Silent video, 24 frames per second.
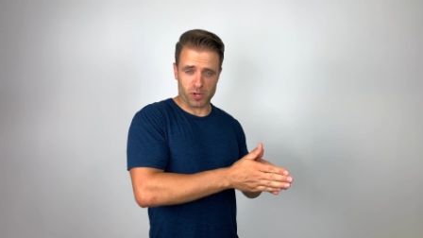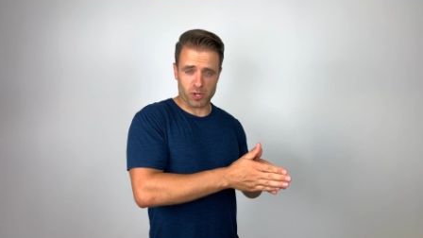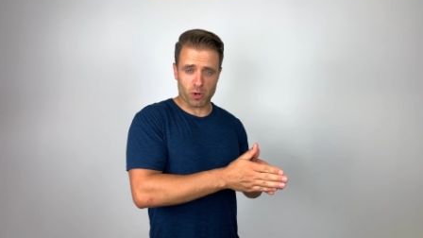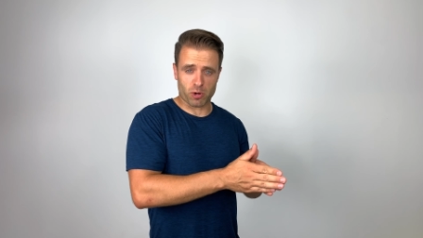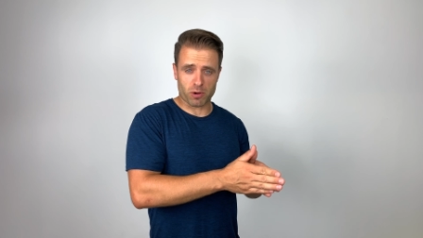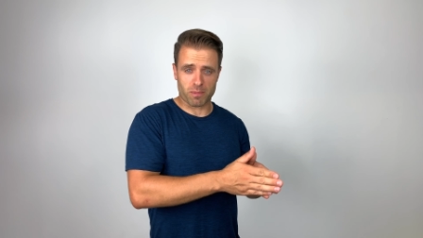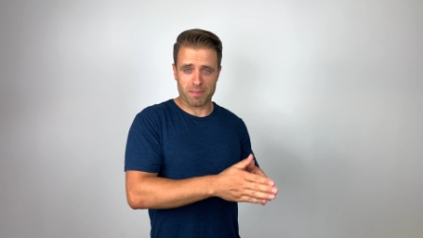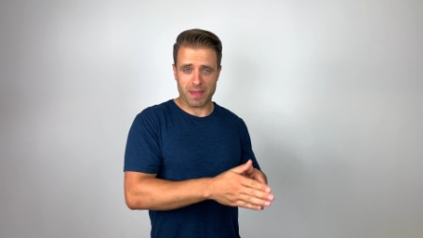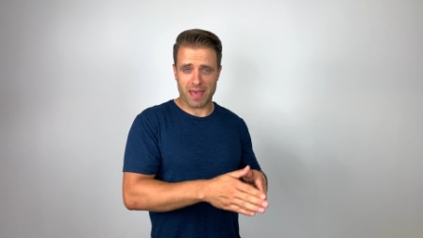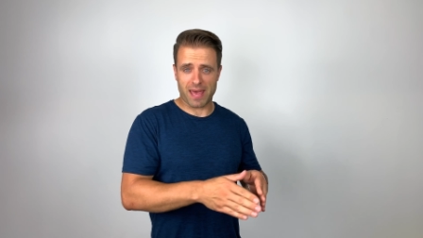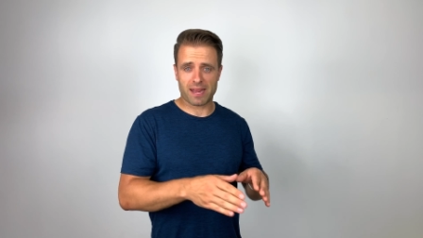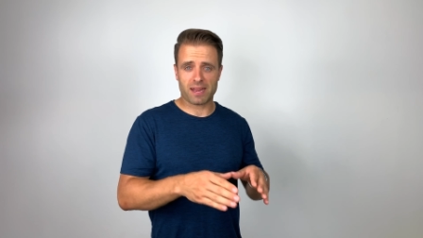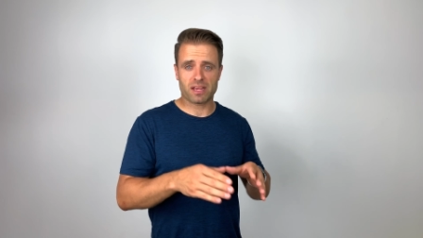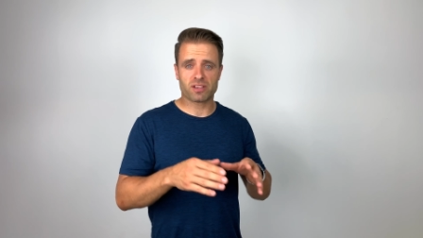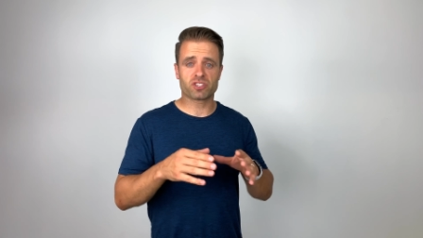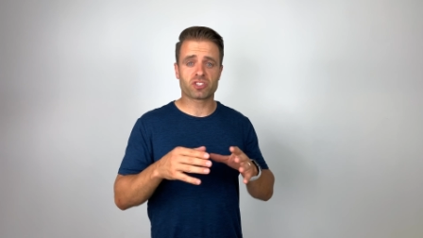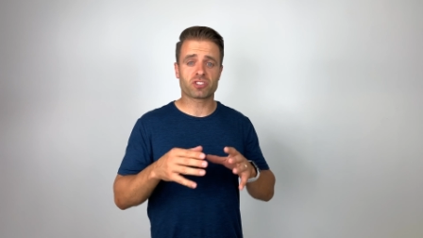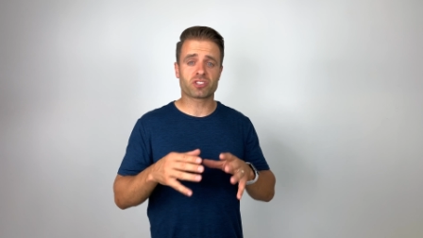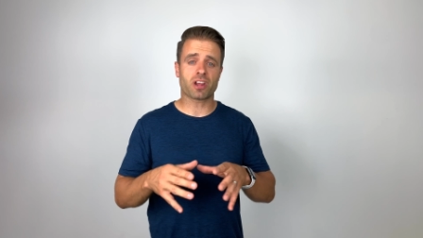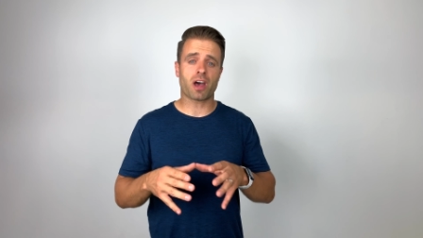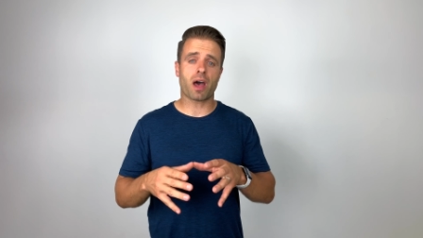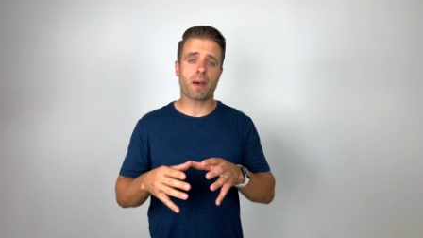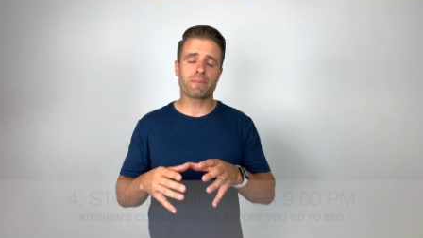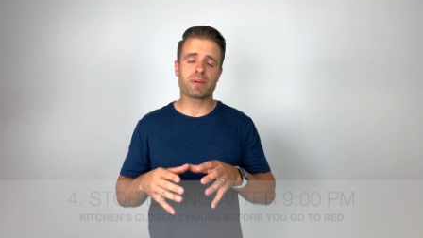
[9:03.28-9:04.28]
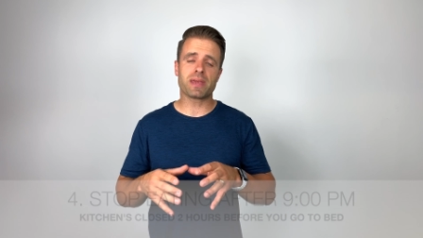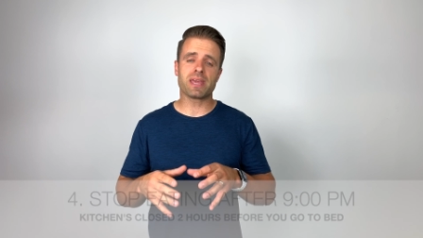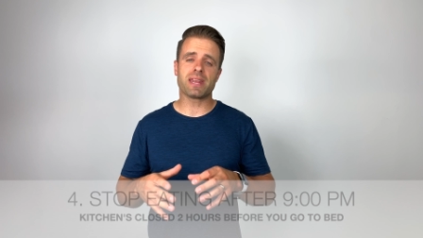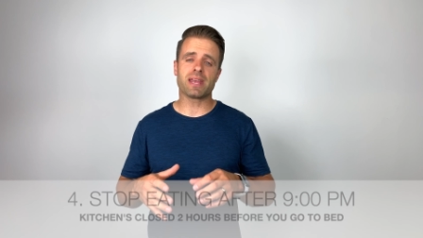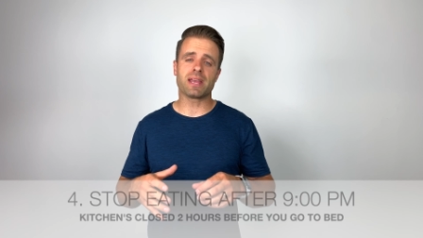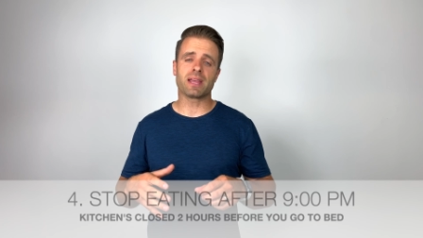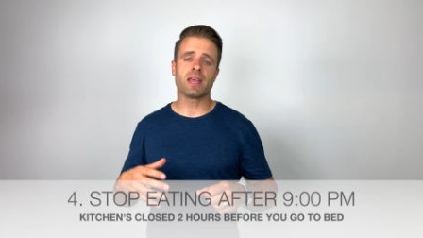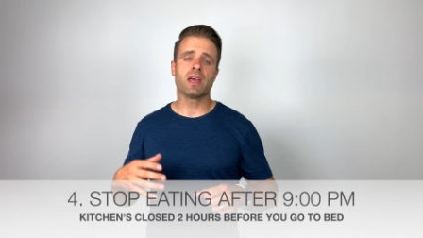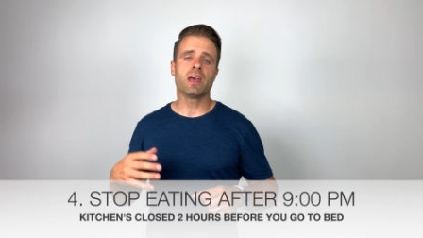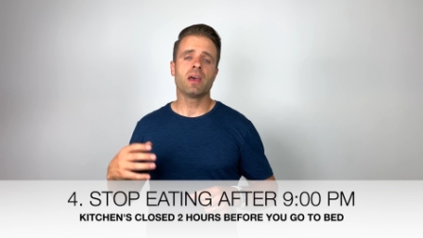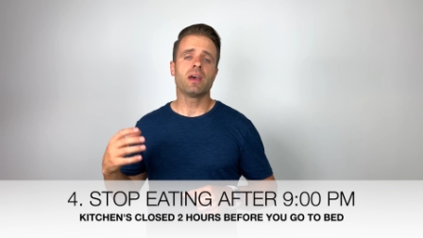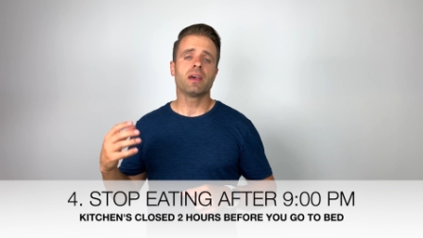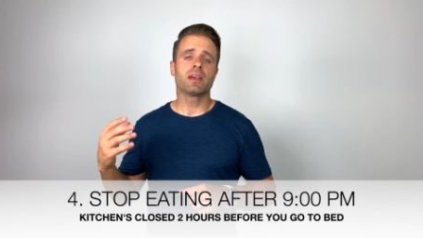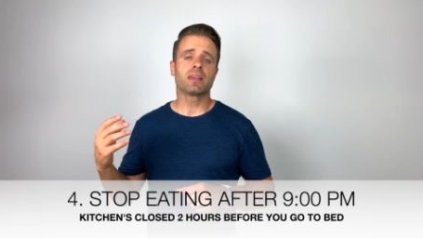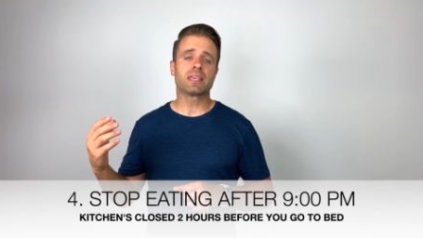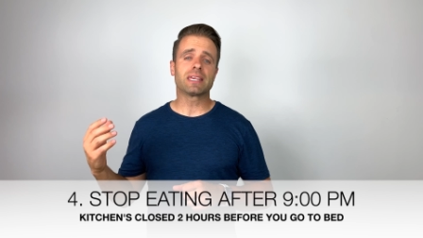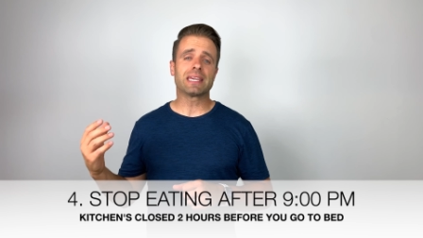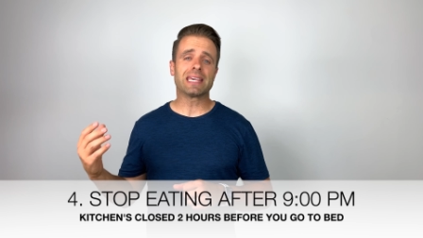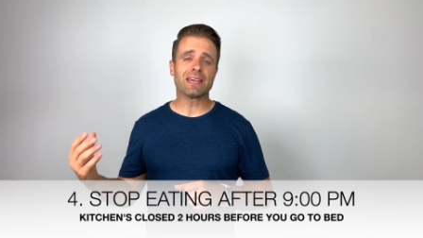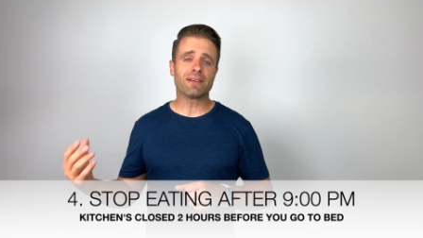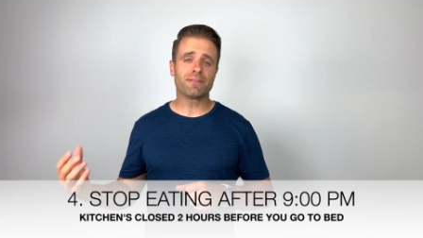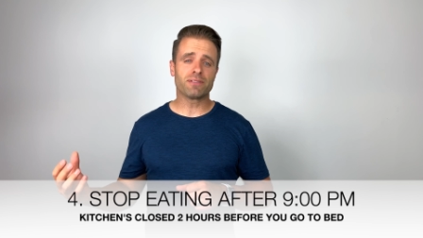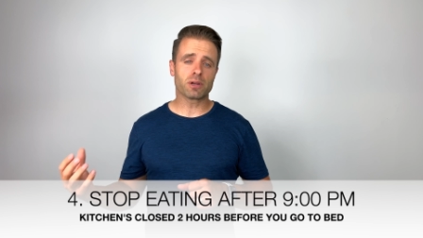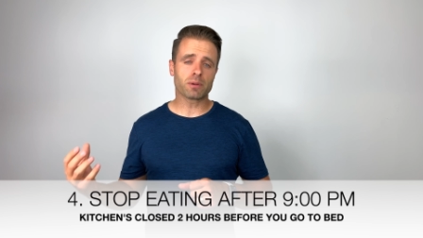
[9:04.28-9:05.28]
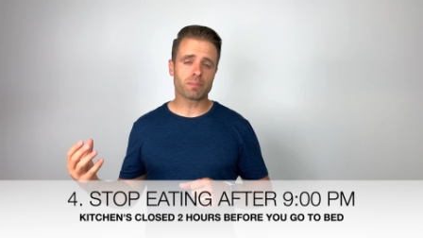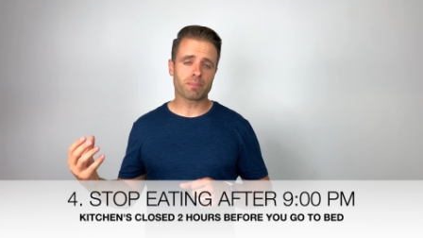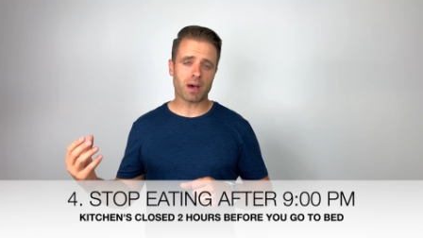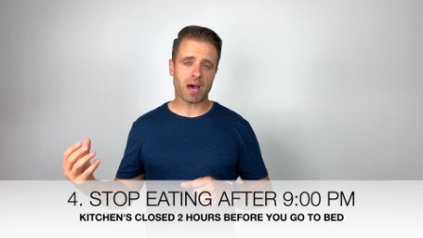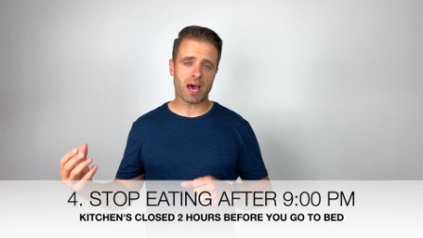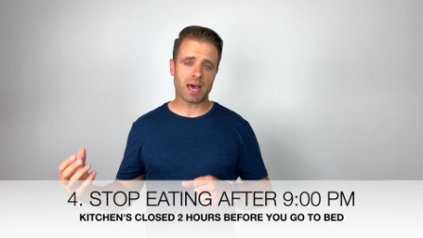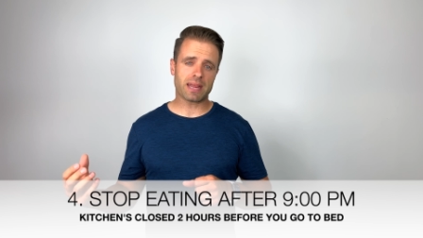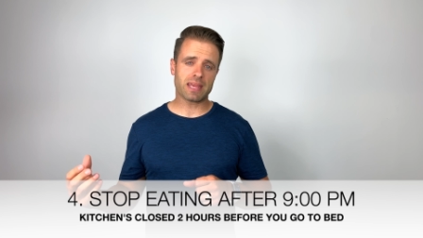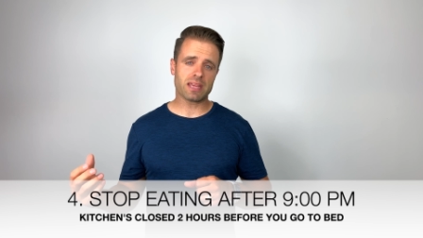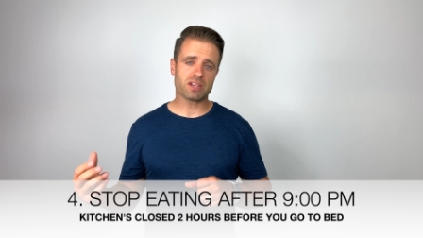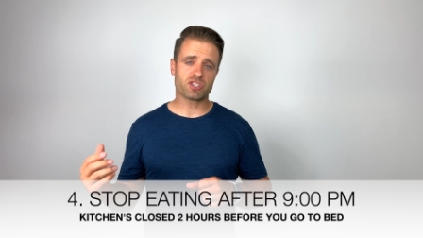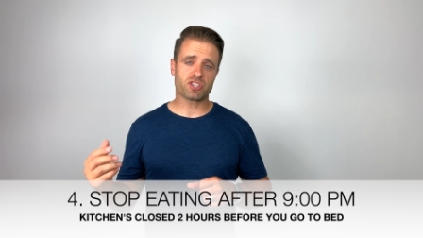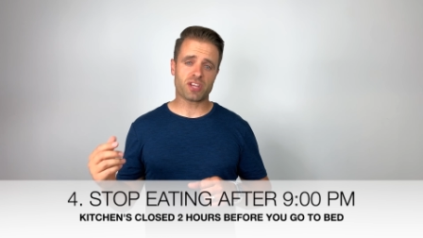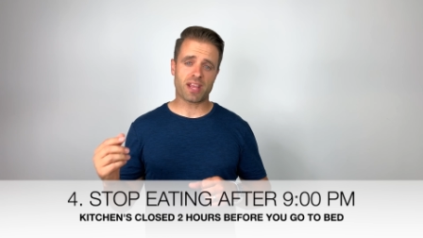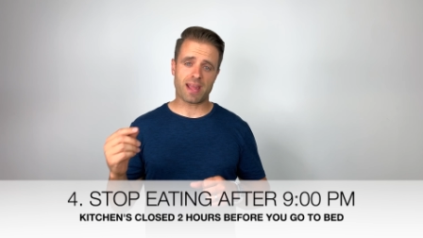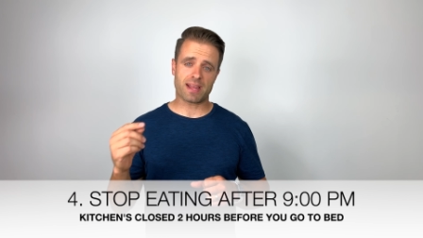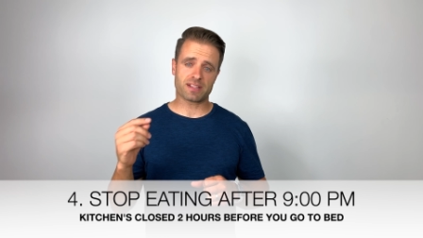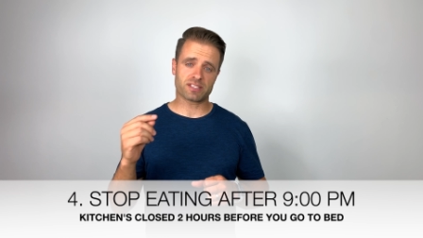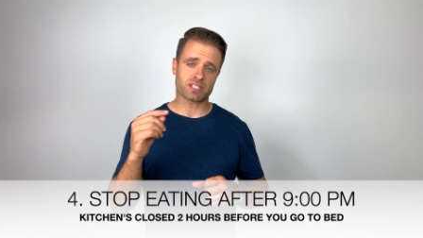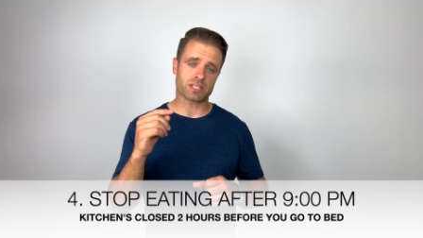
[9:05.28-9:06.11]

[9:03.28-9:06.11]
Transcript: go to bed, stop eating. Give your body a chance